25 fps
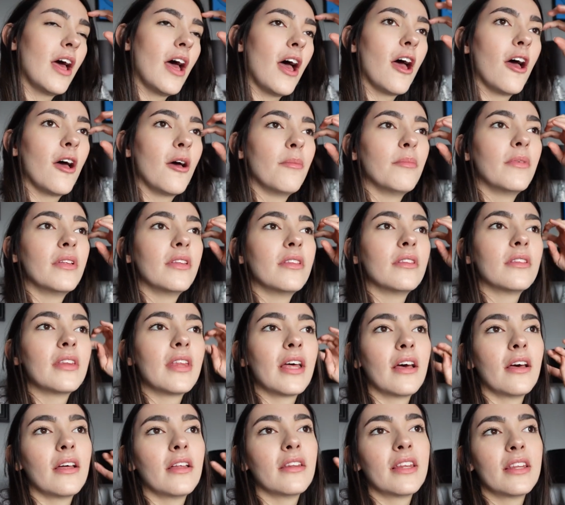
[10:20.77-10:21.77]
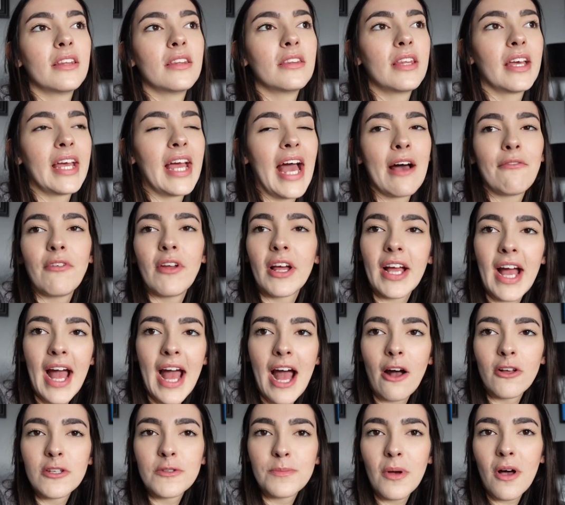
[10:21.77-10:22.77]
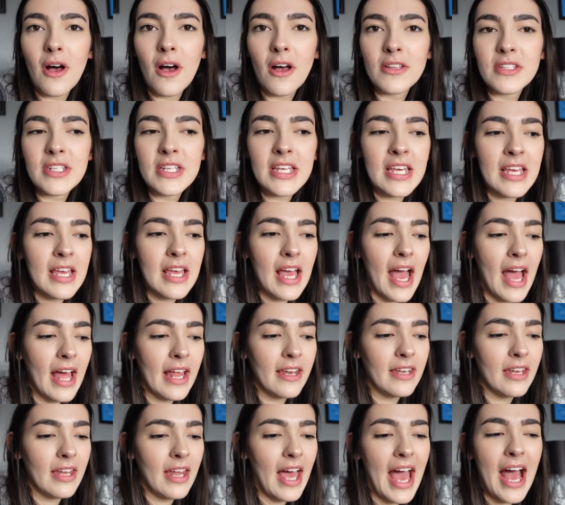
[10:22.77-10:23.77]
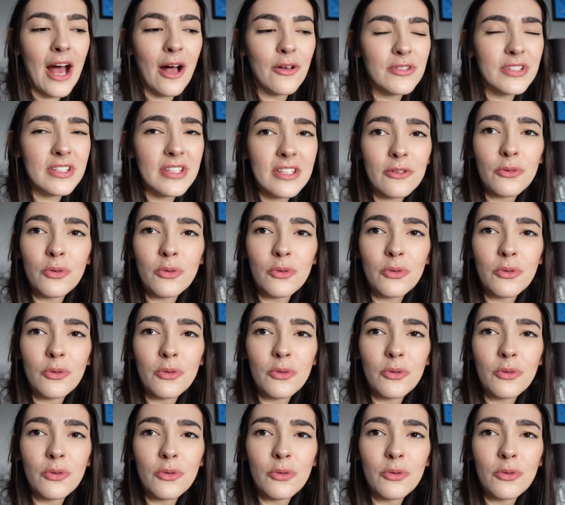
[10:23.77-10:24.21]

Um, that they have like a house party and the house